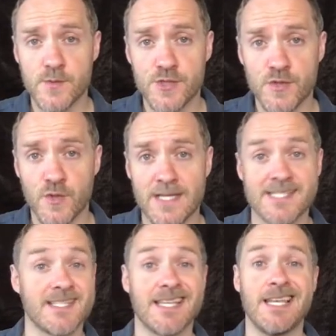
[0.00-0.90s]
a shortlist
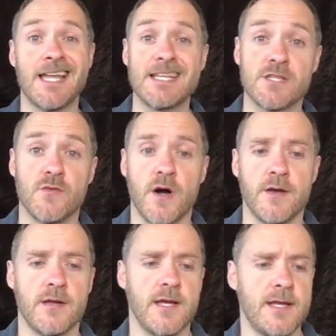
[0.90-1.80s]
so that later
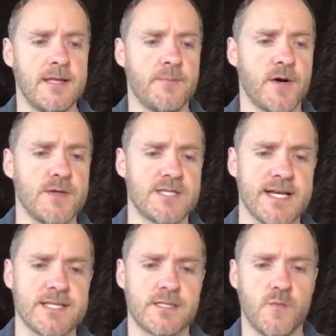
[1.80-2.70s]
on in the
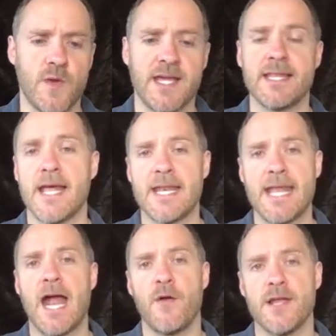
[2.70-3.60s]
process, we can then
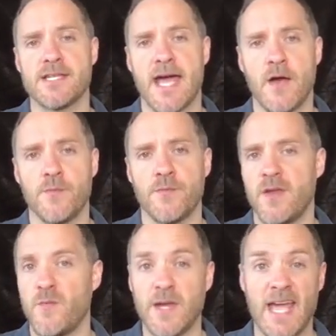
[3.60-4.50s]
narrow it down.
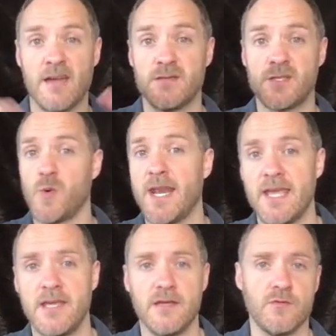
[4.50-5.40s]
If we get
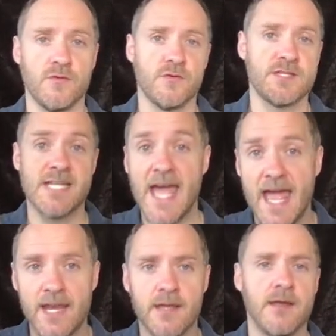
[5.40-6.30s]
20 or
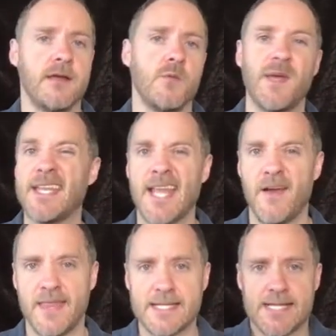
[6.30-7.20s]
10, we can
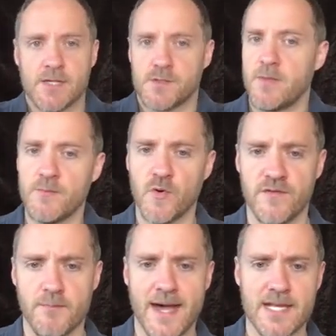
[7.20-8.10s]
narrow that down to a bit more of
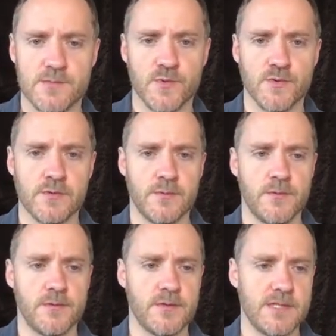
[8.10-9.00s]
a manageable
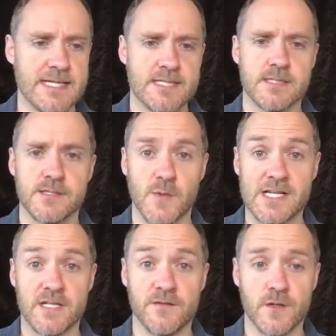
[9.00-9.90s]
list to
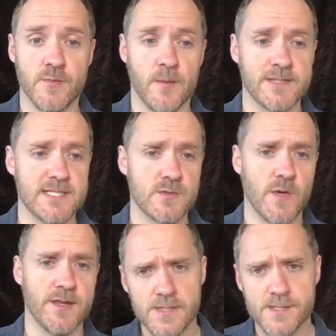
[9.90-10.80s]
actually view properties
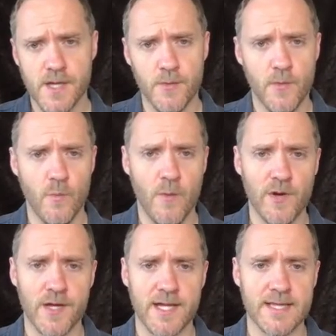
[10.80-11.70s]
with. So when
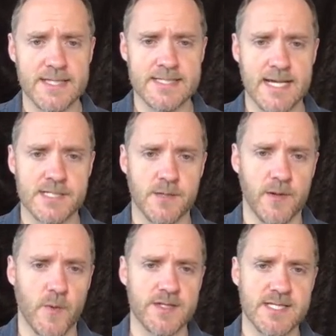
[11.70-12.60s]
we're looking at this next couple
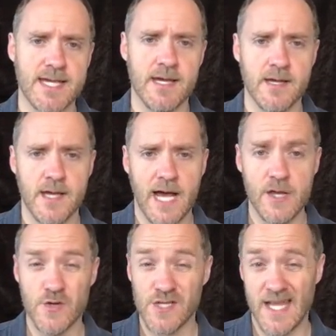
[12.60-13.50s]
of ones here, I
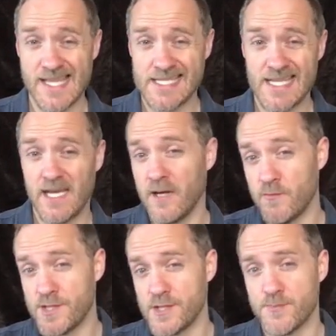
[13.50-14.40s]
also like this here.
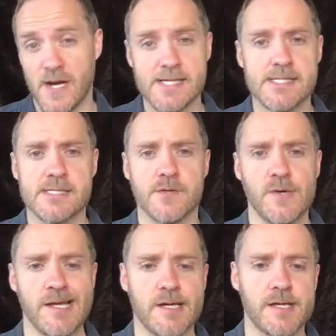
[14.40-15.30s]
Reduced prices are
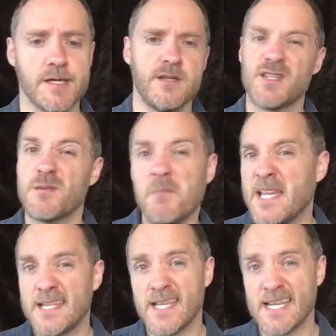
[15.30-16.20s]
really good. Doesn't
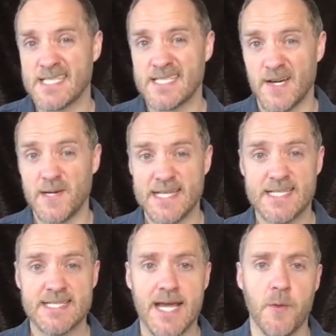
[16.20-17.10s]
mean they're necessarily a
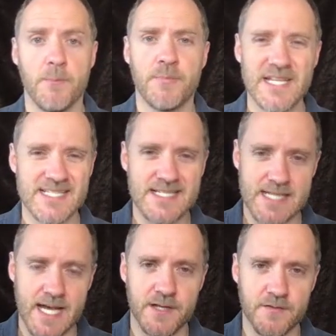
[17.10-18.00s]
discount, but it's a
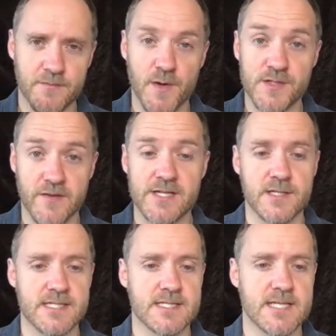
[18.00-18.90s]
sign of
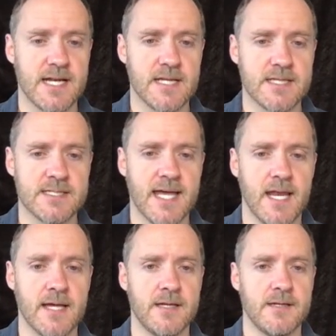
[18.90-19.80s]
motivation. It's a sign that the
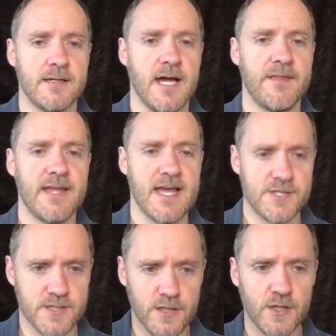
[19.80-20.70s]
seller and the
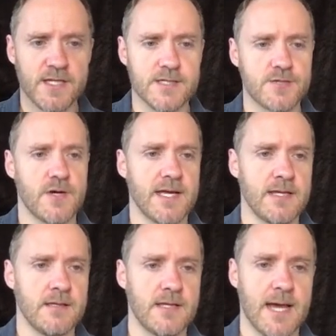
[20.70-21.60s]
agent are looking to try
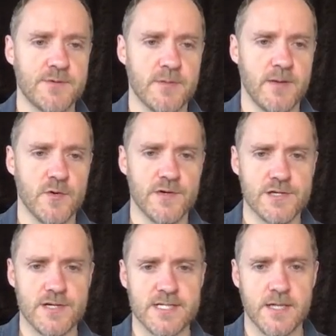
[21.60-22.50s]
and capture a bit more
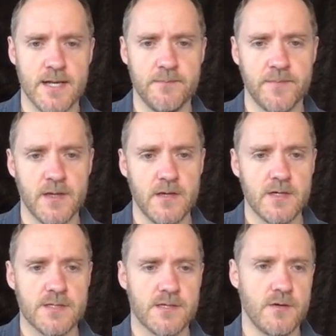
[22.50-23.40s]
interest on it.
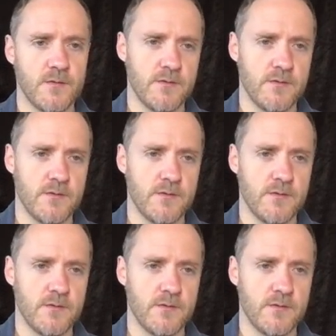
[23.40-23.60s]
So